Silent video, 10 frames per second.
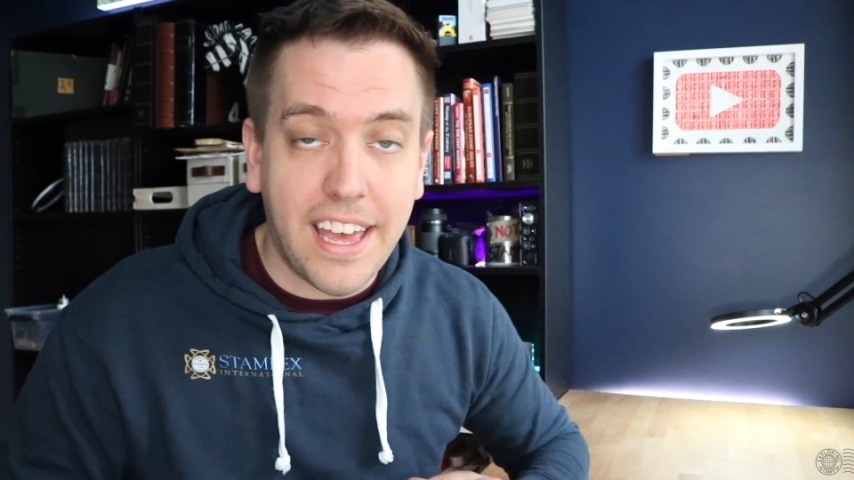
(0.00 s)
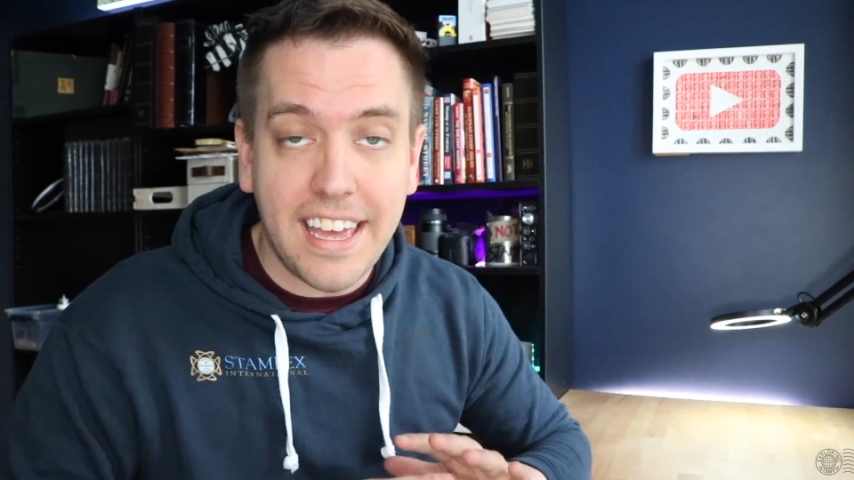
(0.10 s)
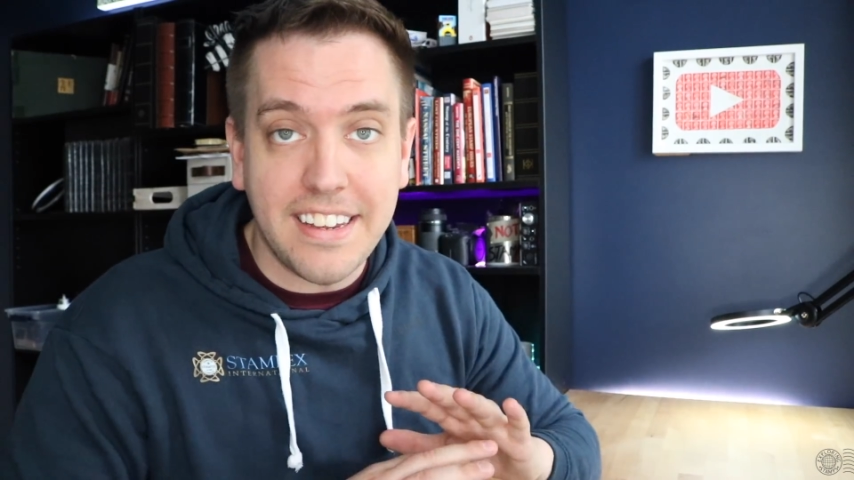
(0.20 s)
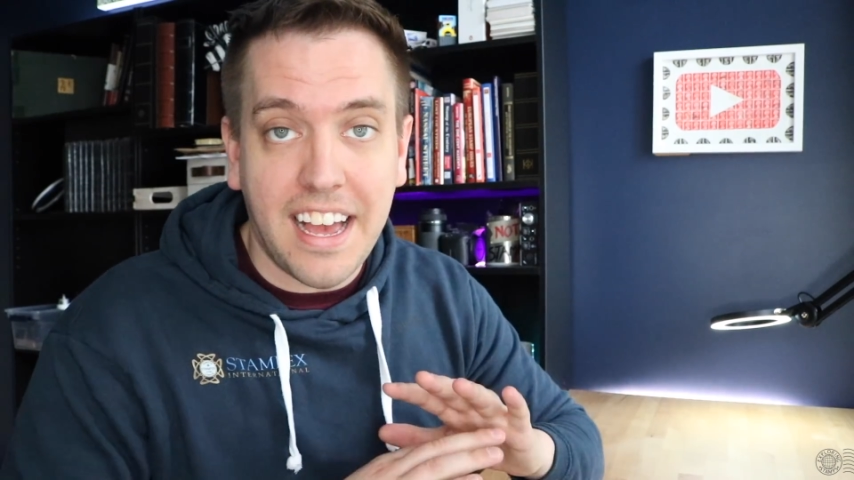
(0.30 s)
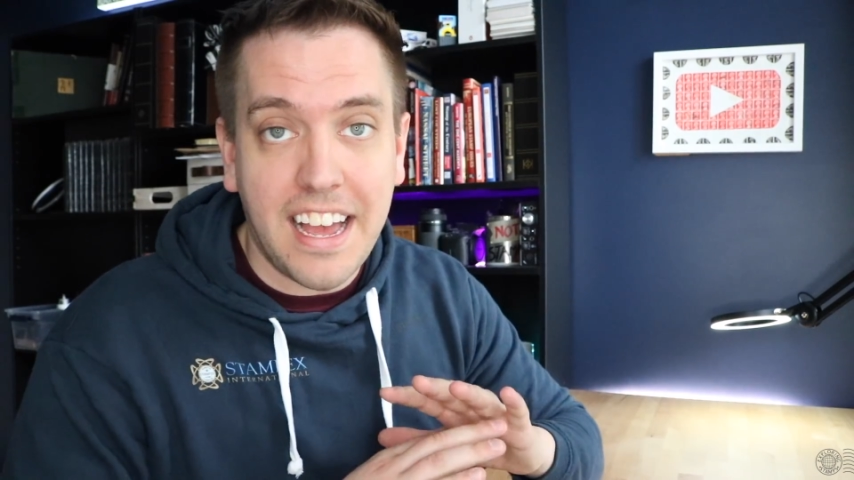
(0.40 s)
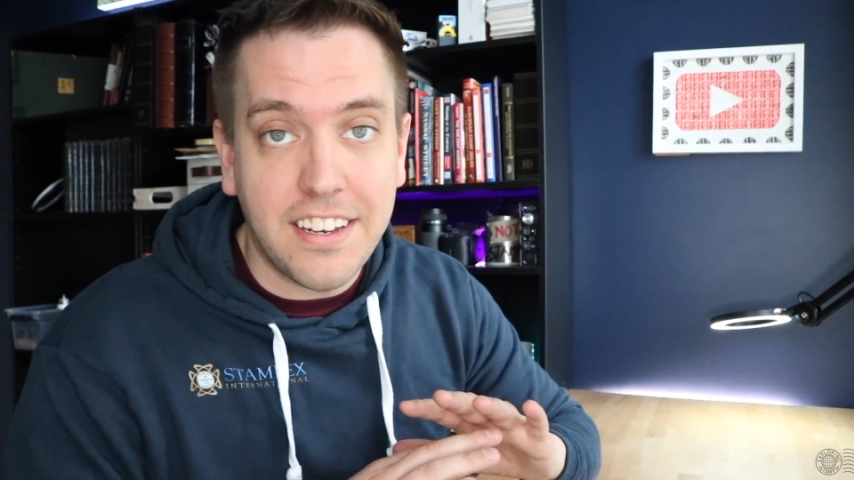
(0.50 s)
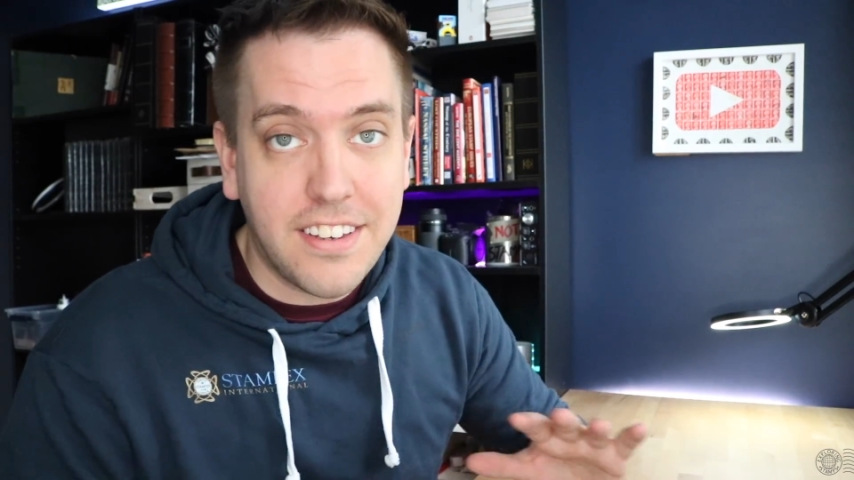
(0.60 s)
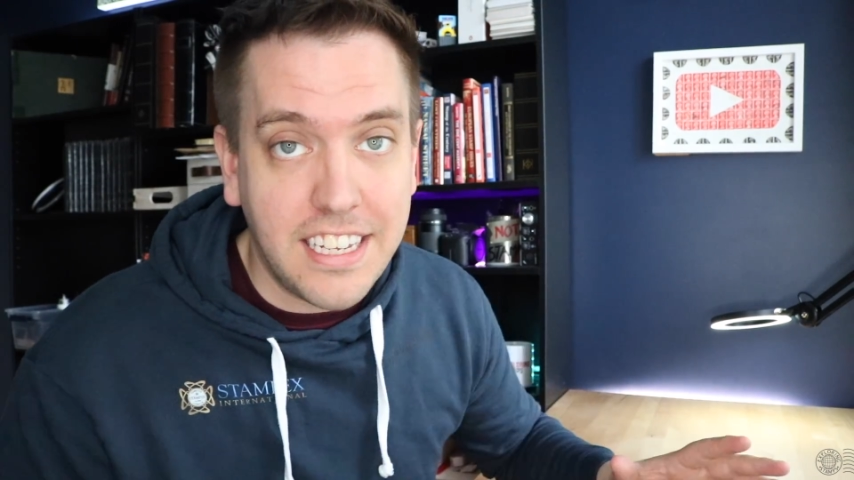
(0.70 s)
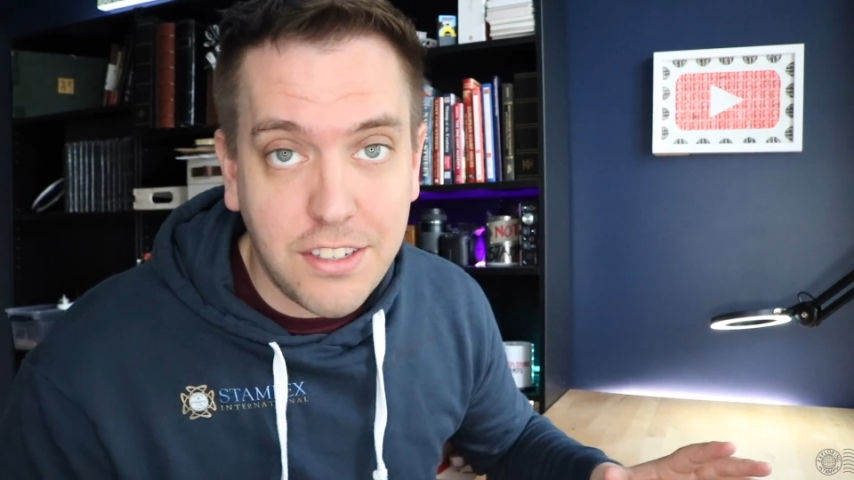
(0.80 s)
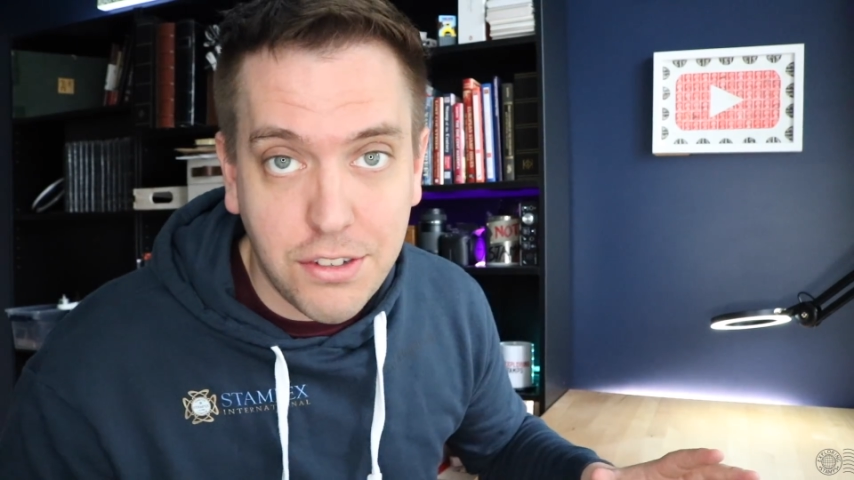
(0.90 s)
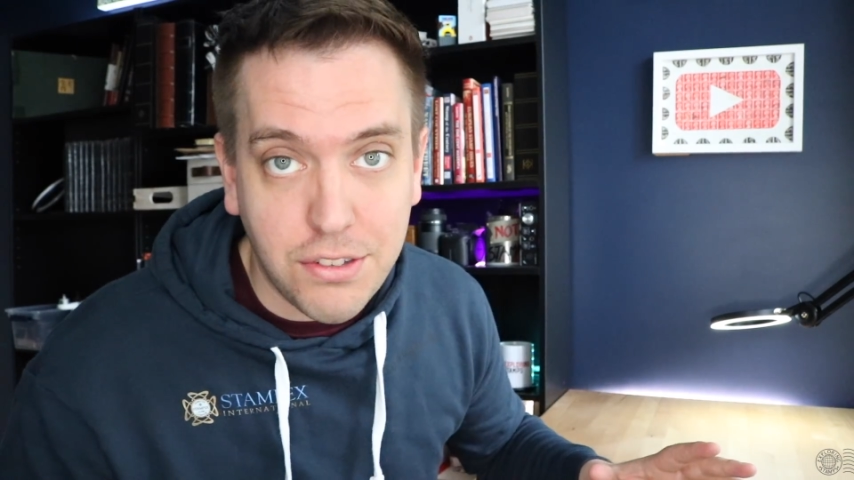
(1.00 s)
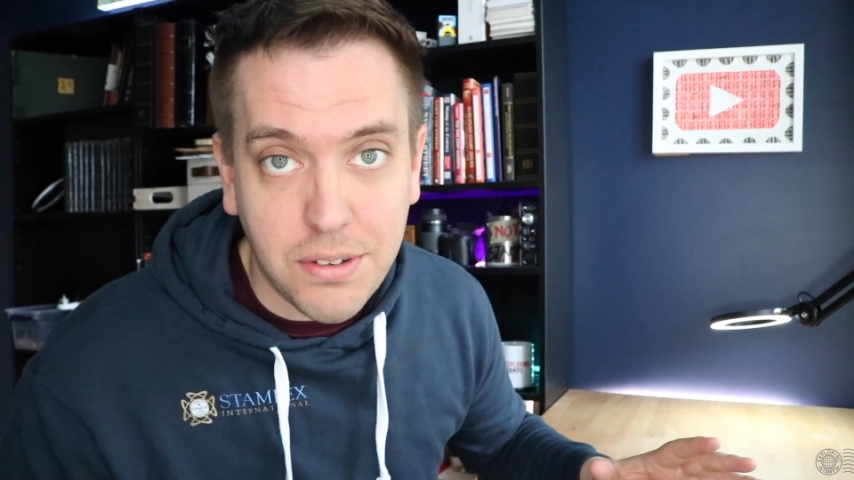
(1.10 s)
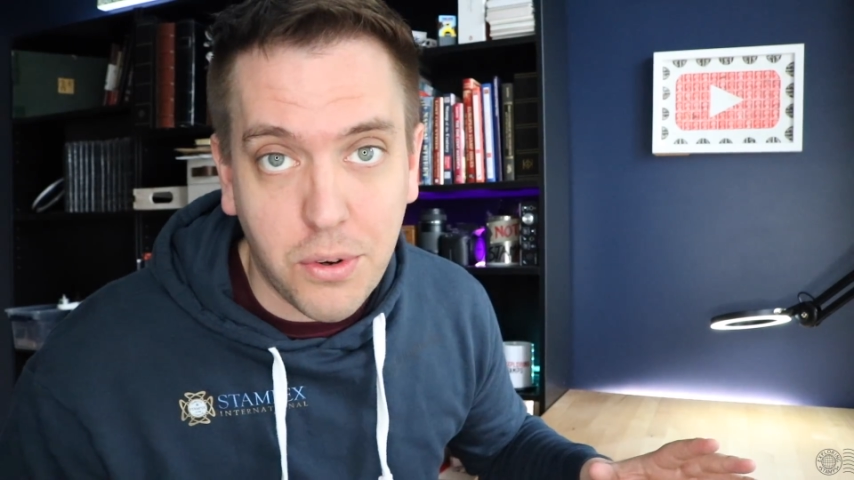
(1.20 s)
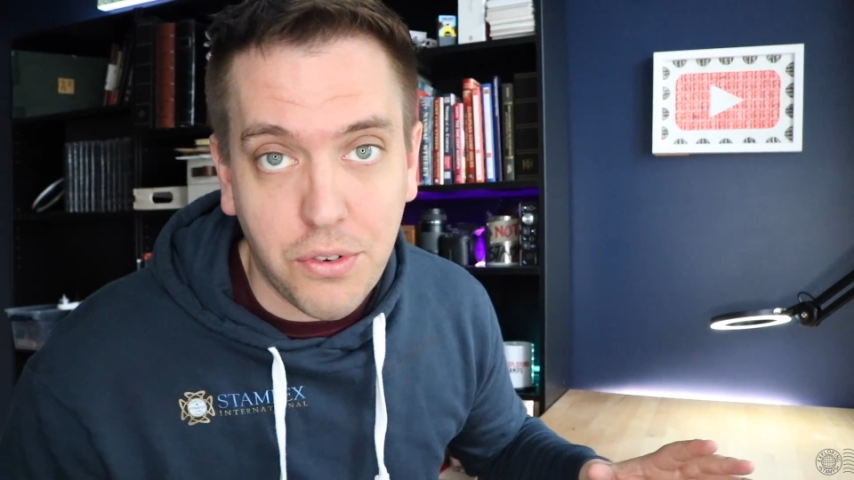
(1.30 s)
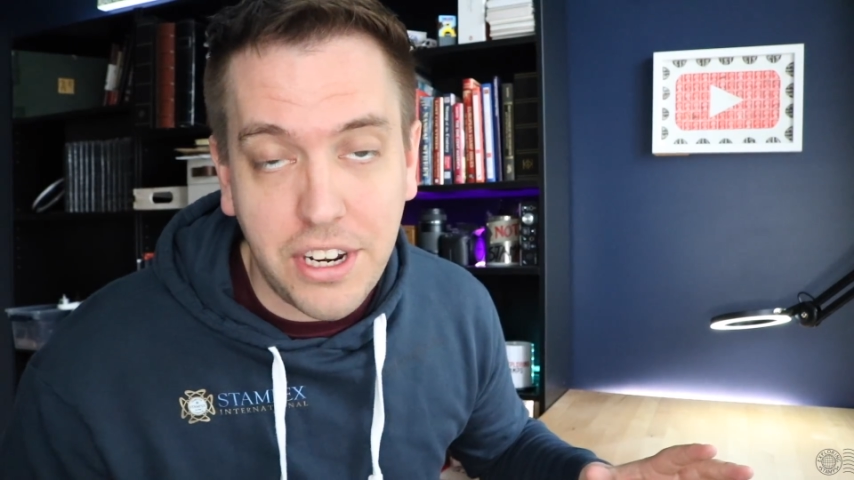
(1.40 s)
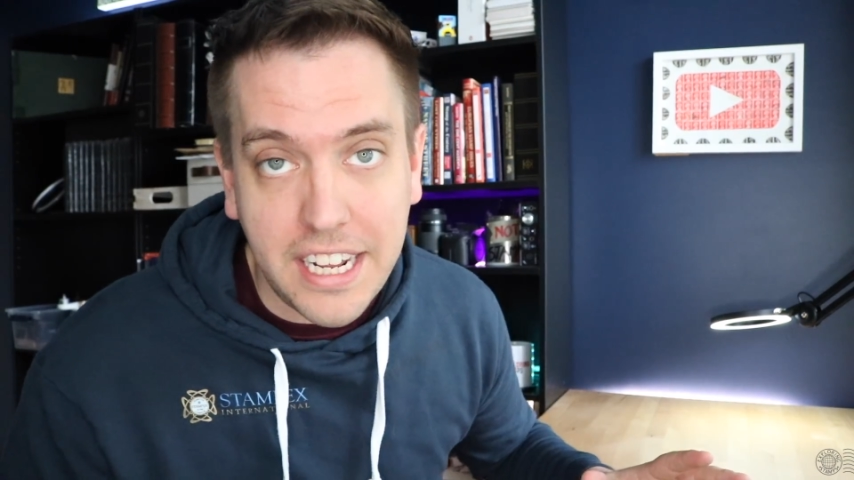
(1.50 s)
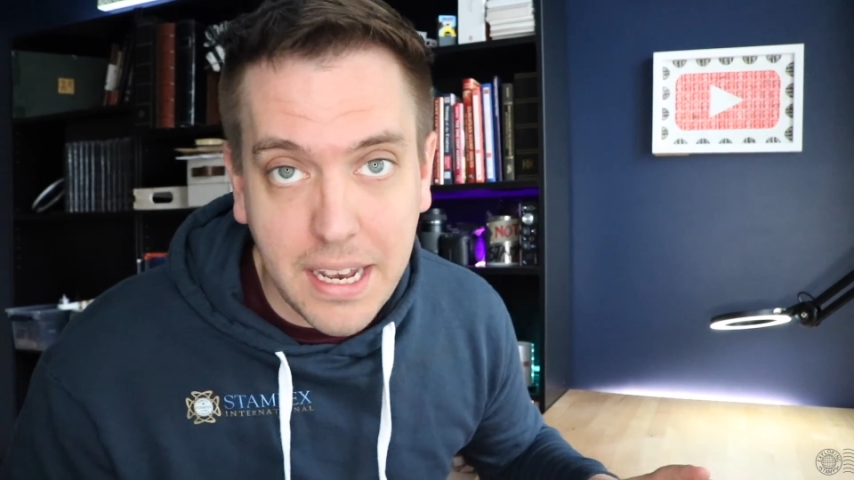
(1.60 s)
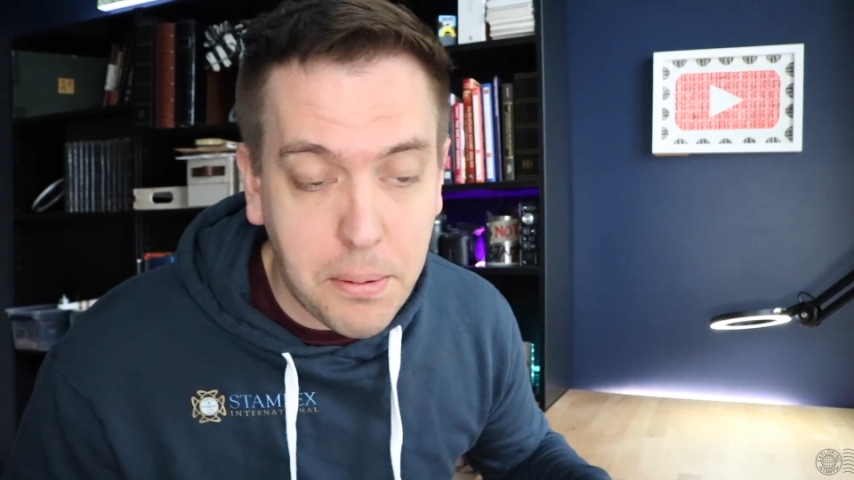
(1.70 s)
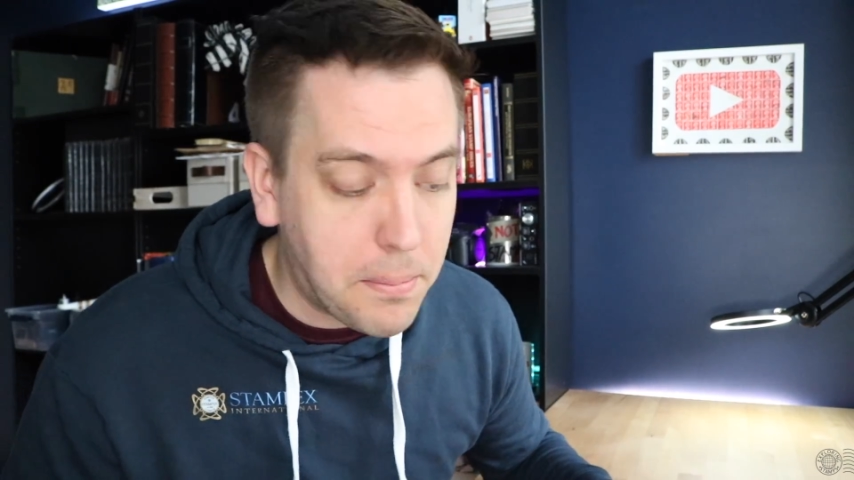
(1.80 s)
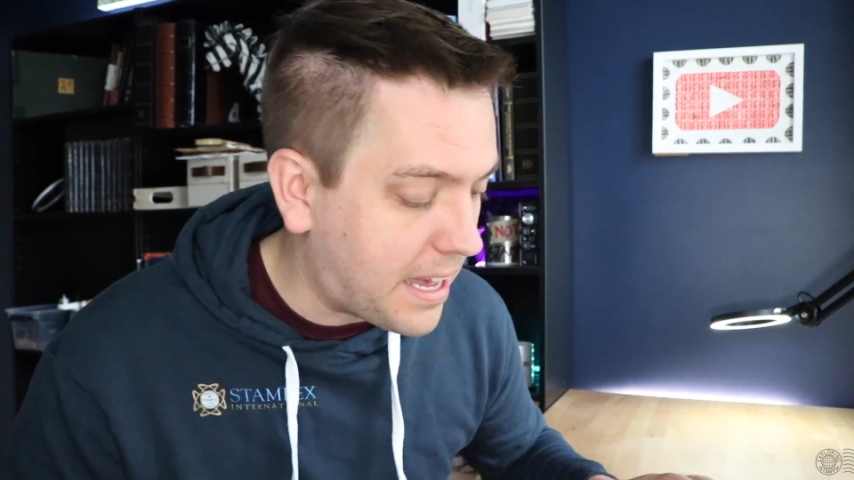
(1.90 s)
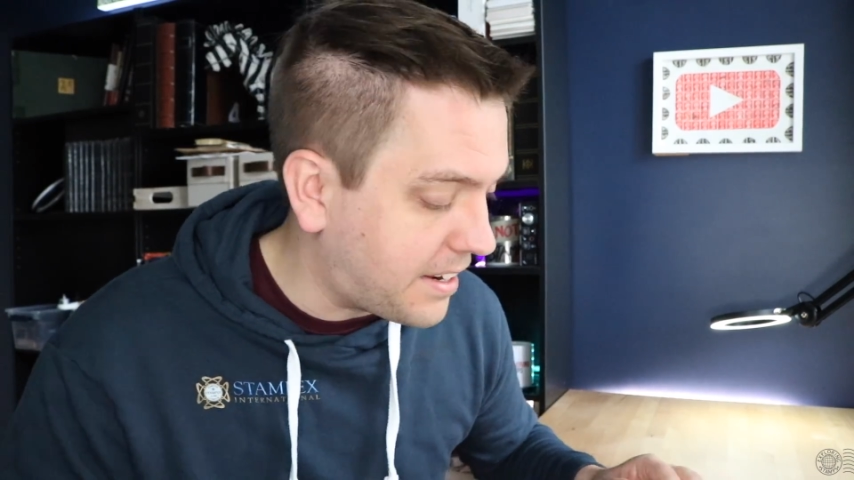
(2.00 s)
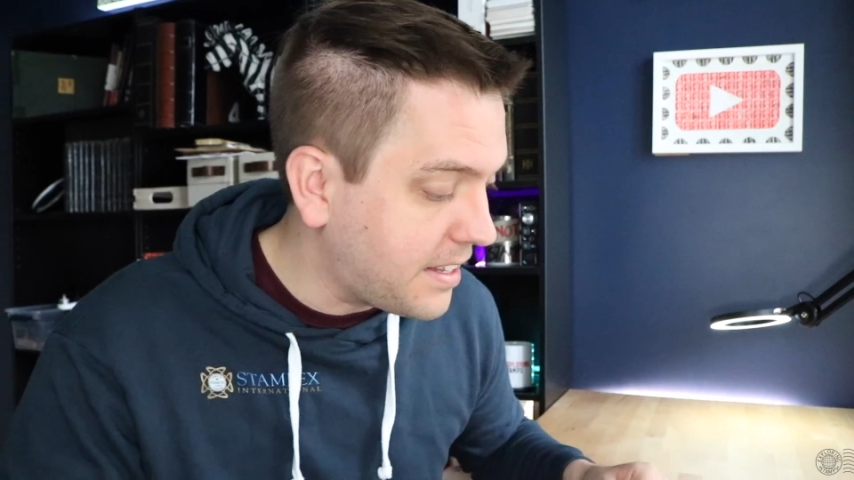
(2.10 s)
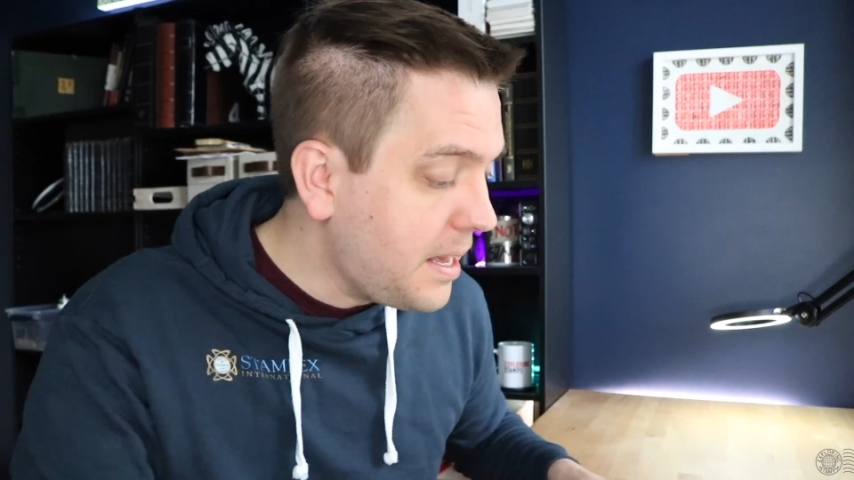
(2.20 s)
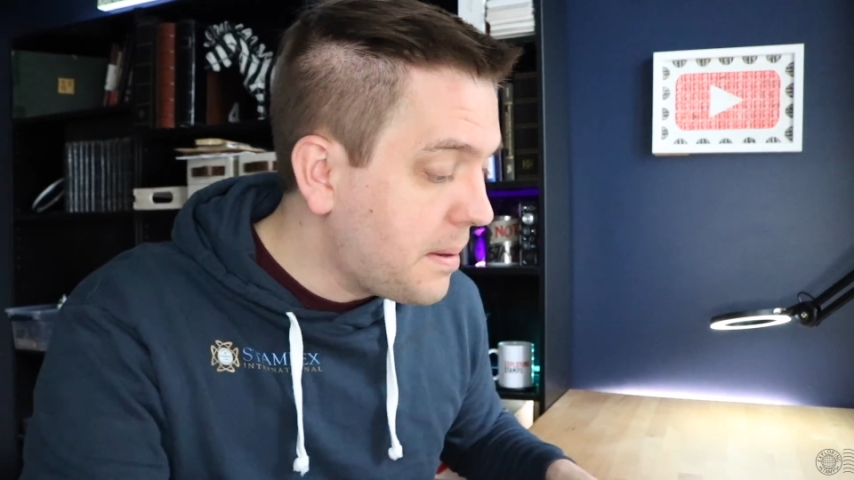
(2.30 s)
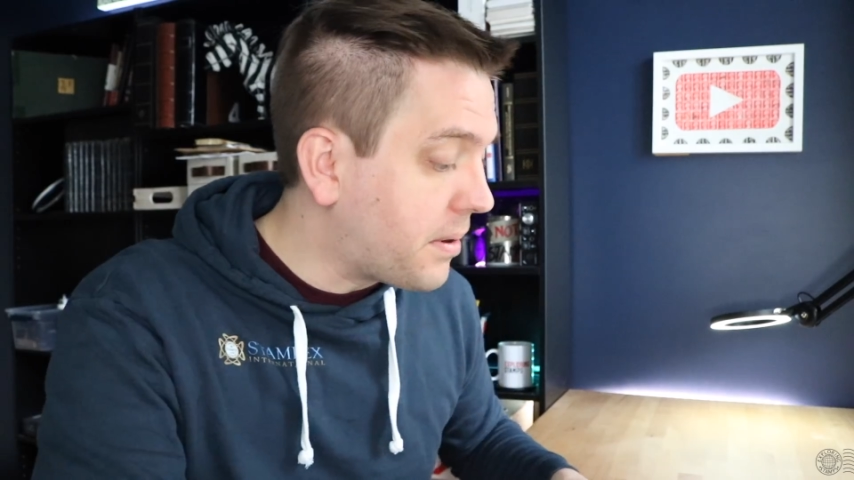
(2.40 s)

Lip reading: and I need to do some more reading up about it.